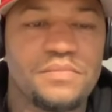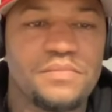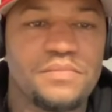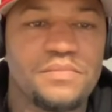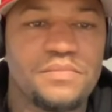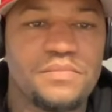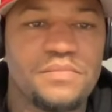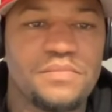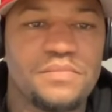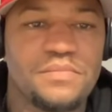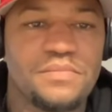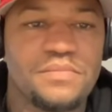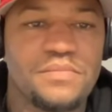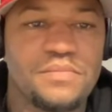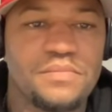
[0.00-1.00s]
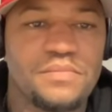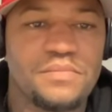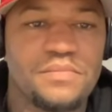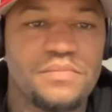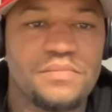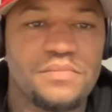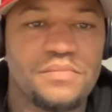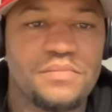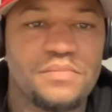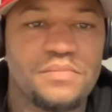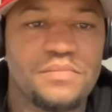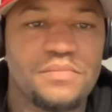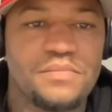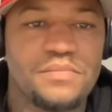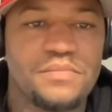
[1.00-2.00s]

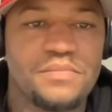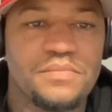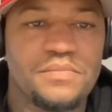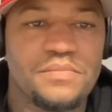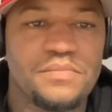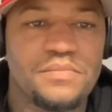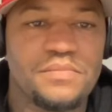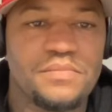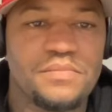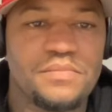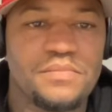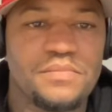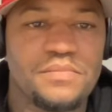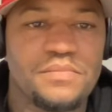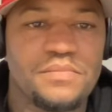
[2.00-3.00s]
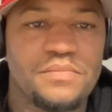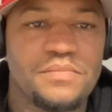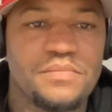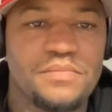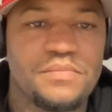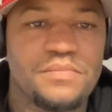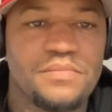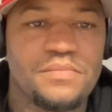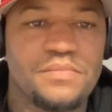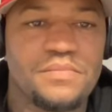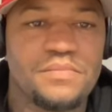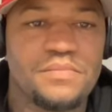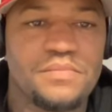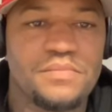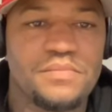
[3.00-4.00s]

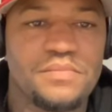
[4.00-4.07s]
This person isn't speaking.